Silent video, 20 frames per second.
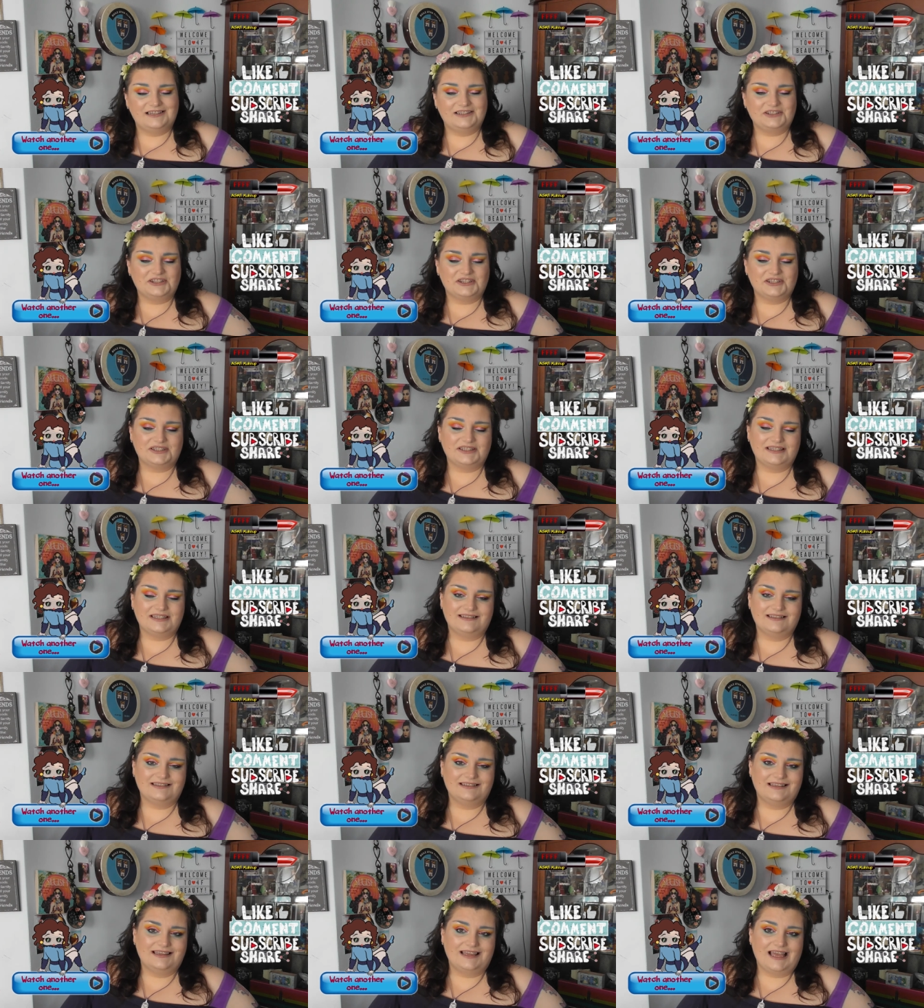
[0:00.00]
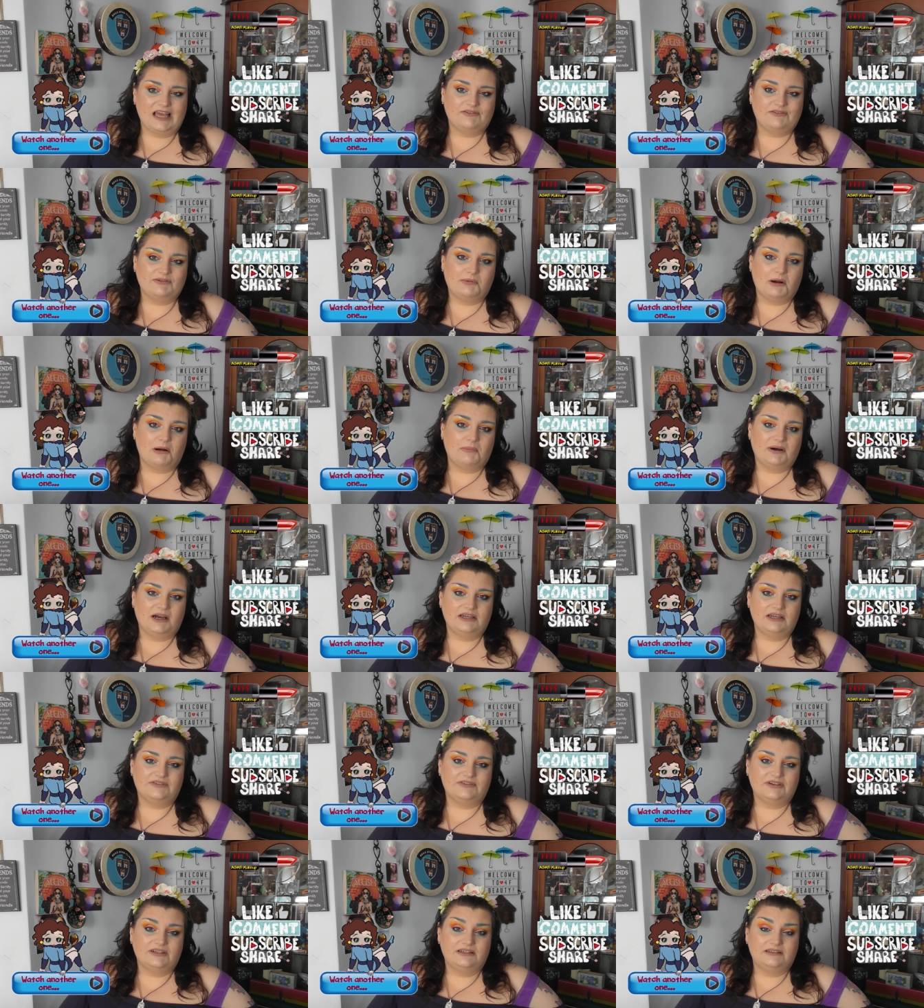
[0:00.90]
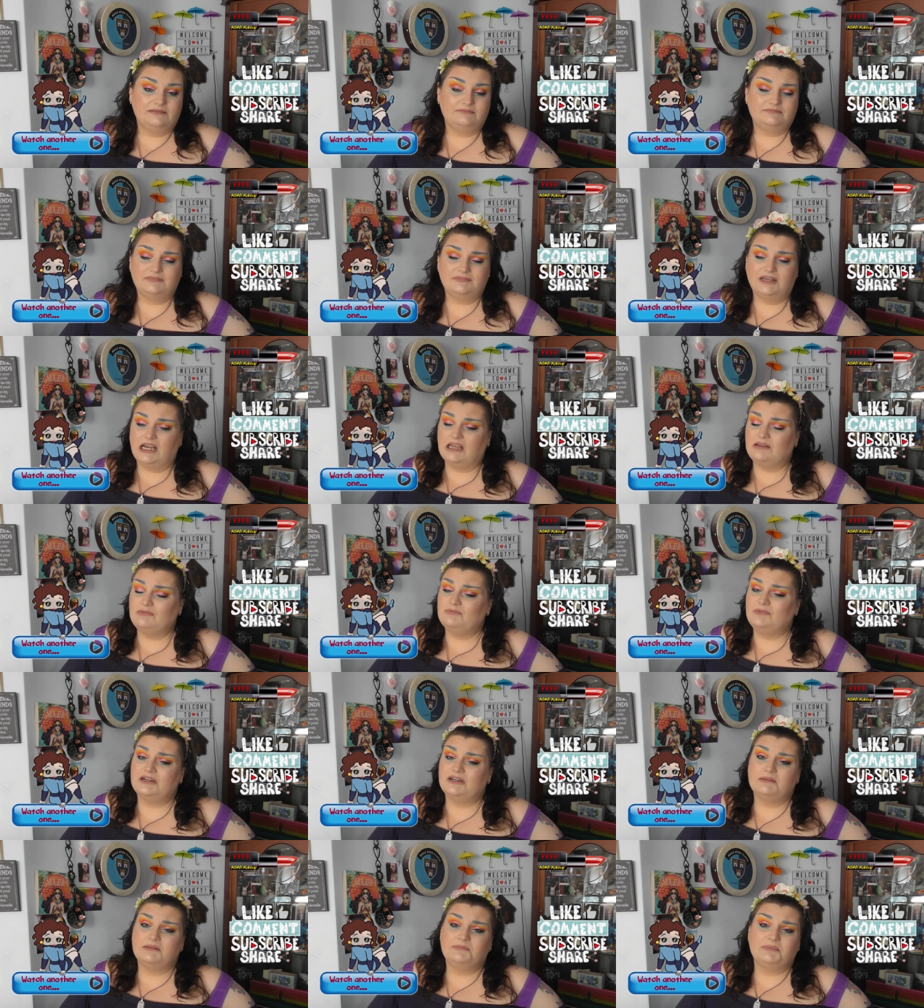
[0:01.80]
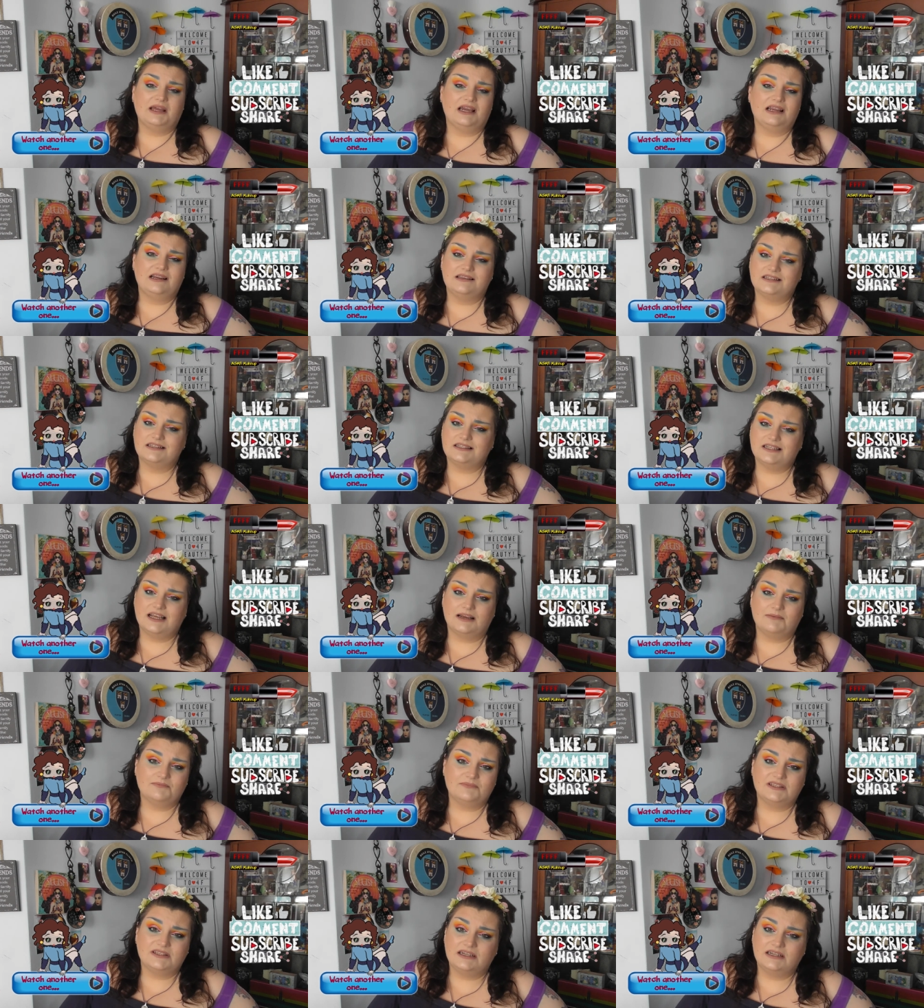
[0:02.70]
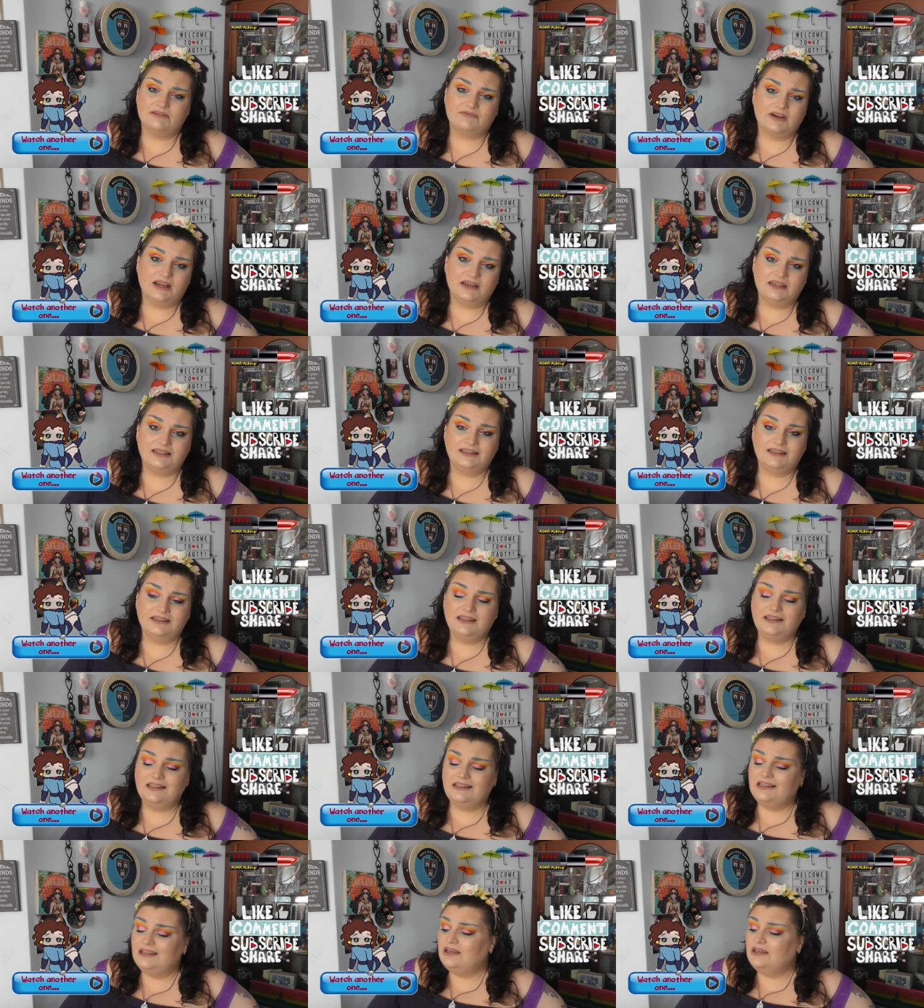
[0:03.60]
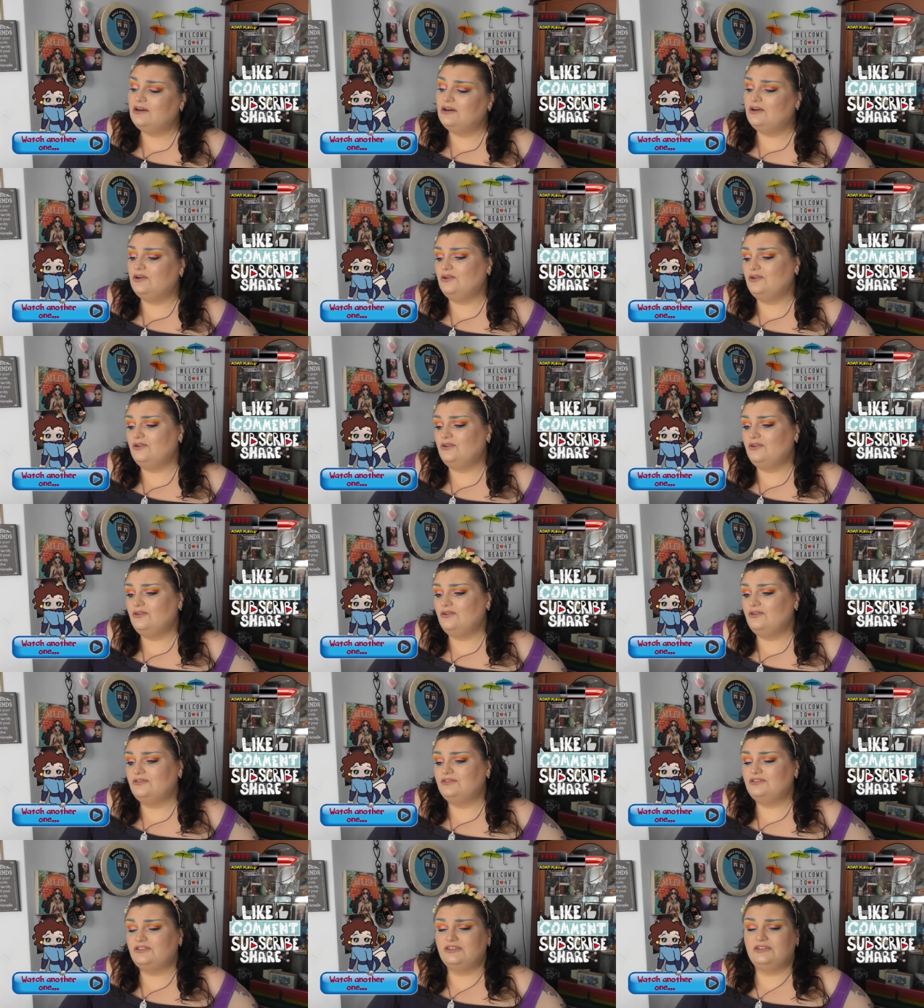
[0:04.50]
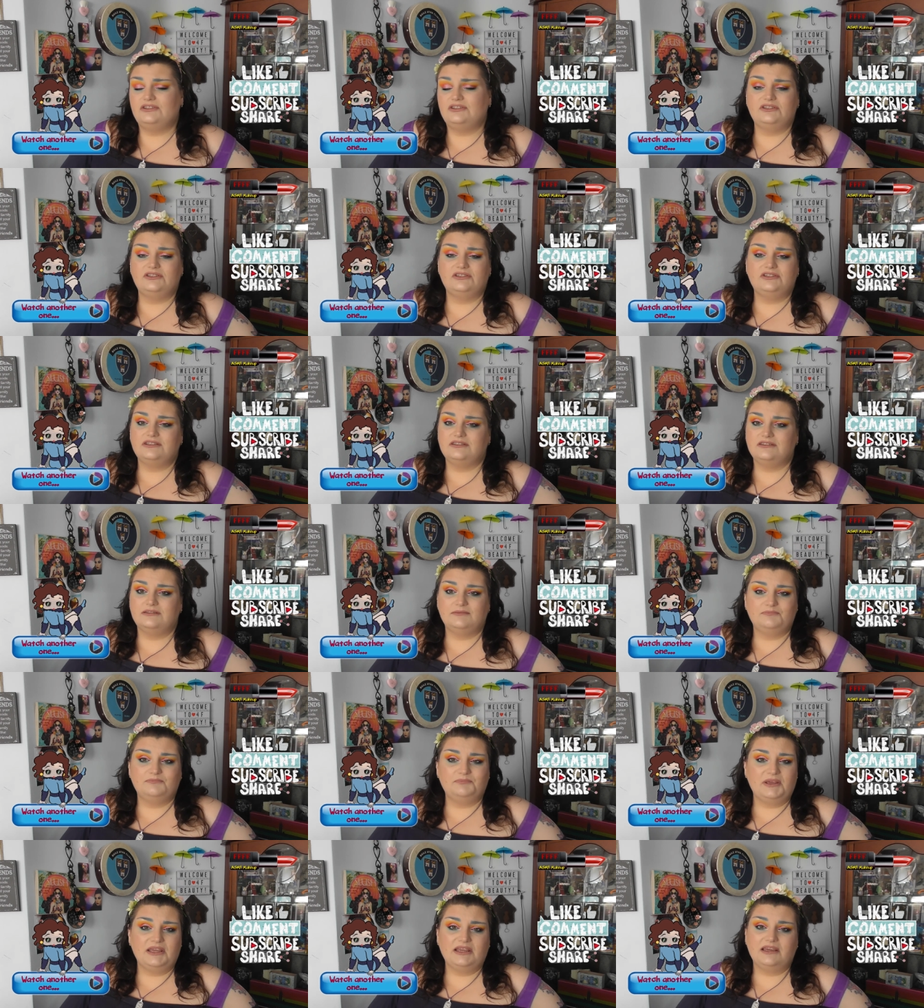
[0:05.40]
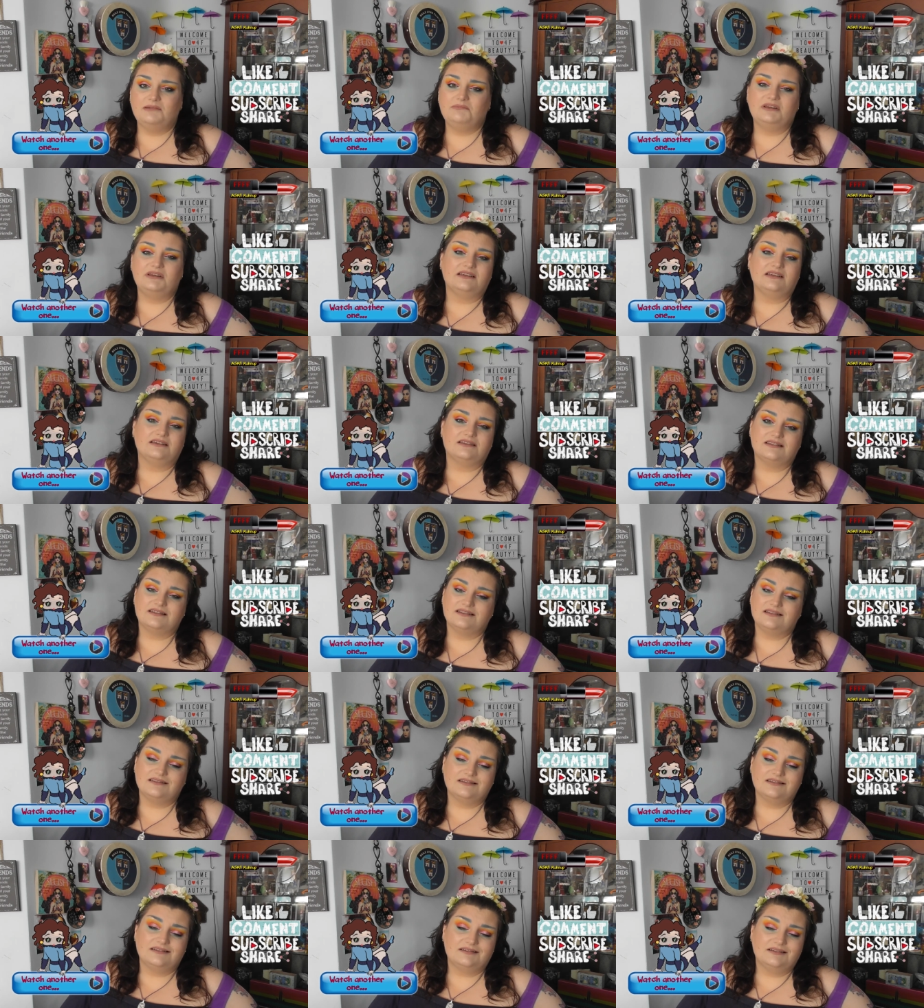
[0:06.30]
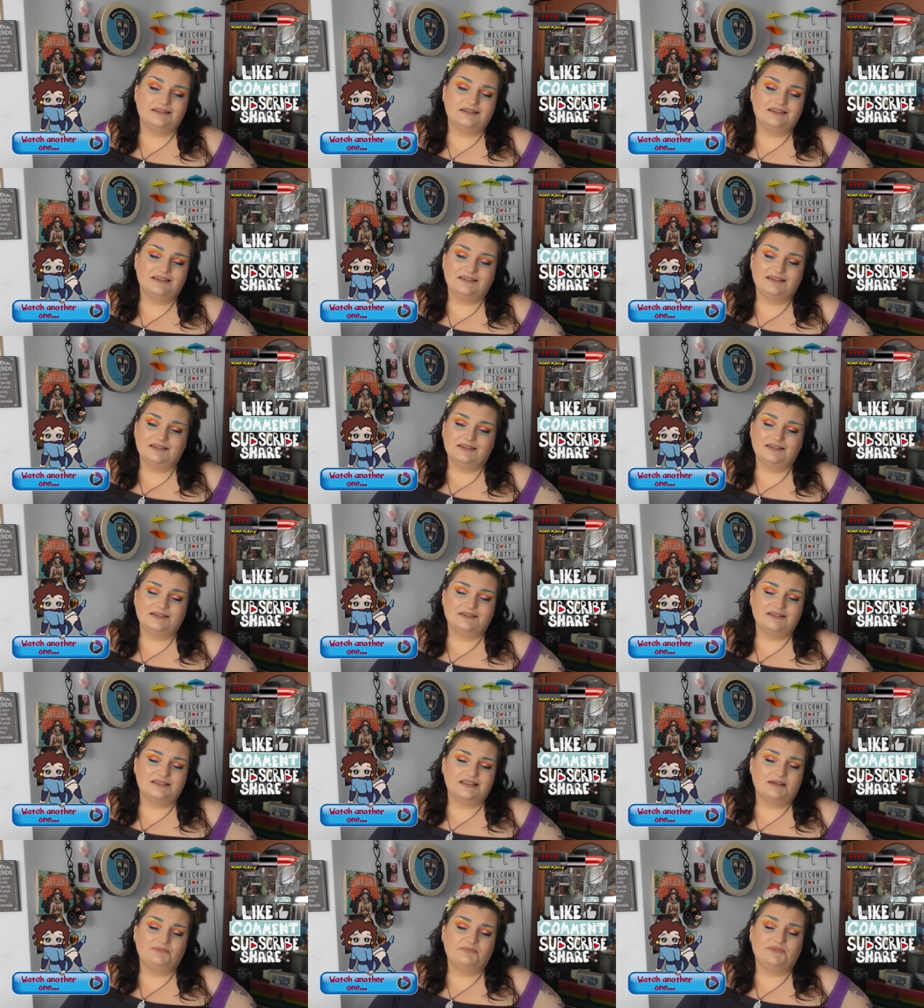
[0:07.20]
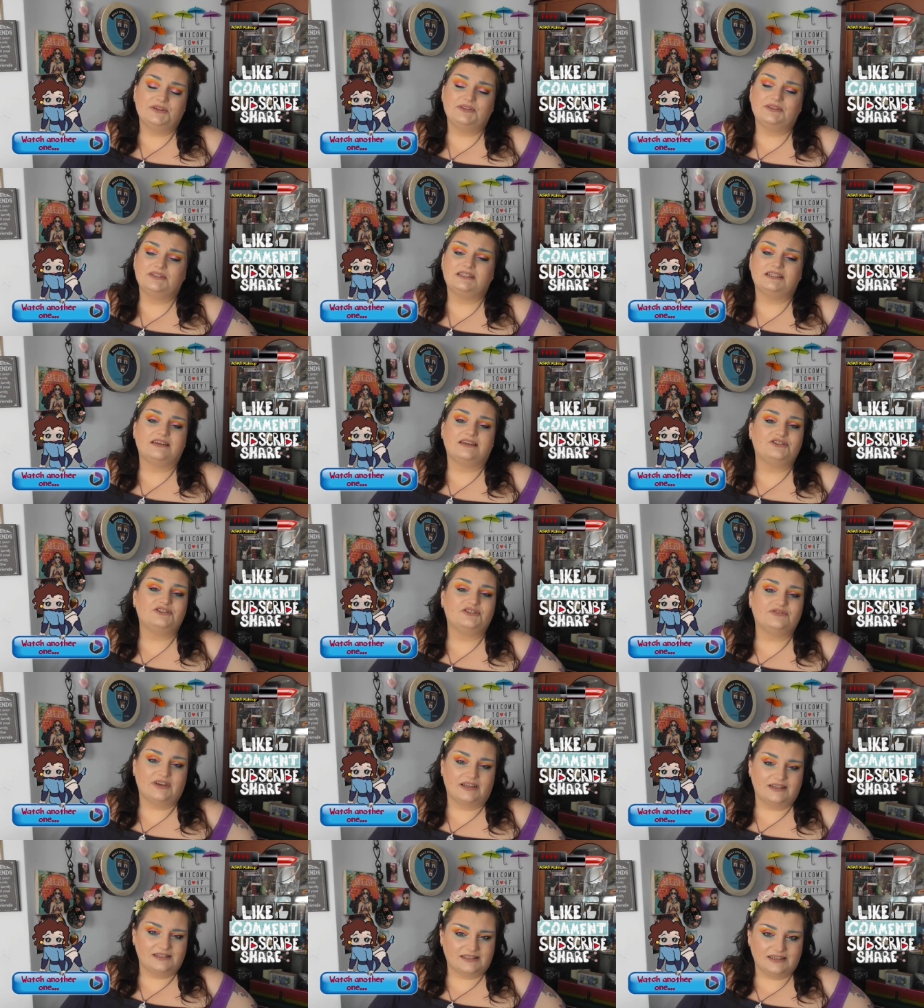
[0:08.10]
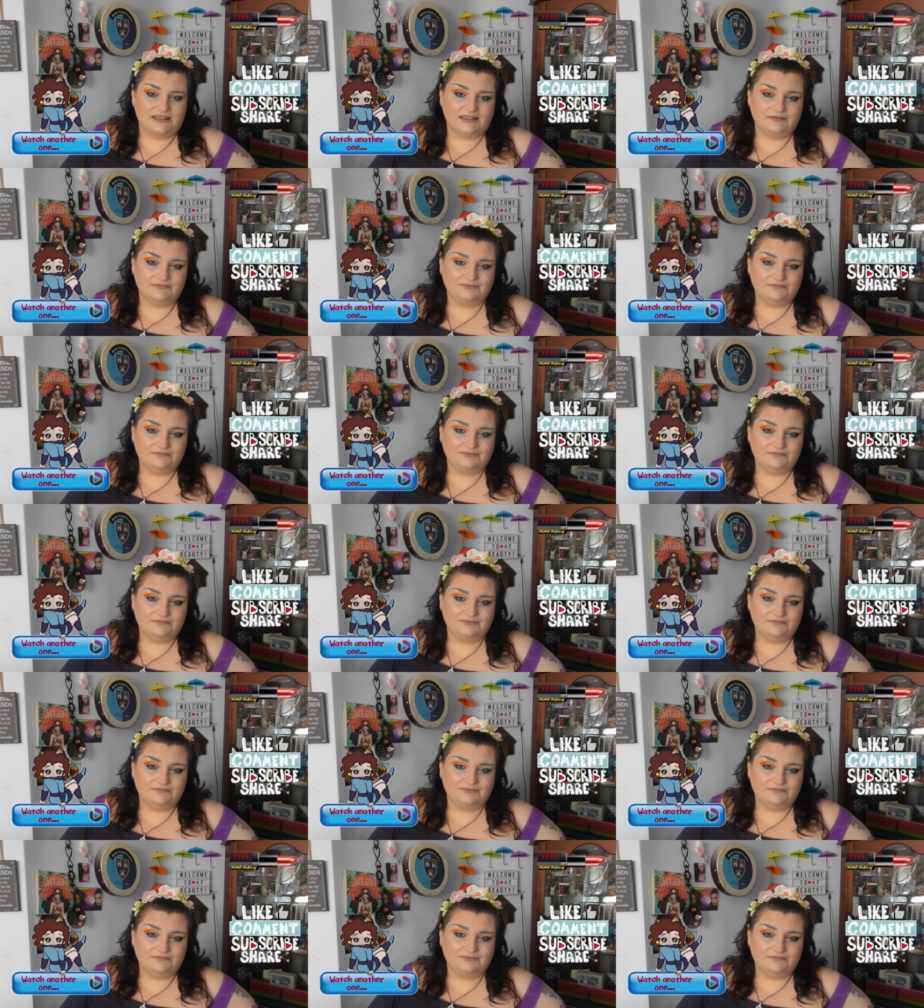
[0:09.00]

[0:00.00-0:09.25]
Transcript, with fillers: Just have a pop over, open one of the playlists up and set it running, or just pick and mix something that takes your fancy.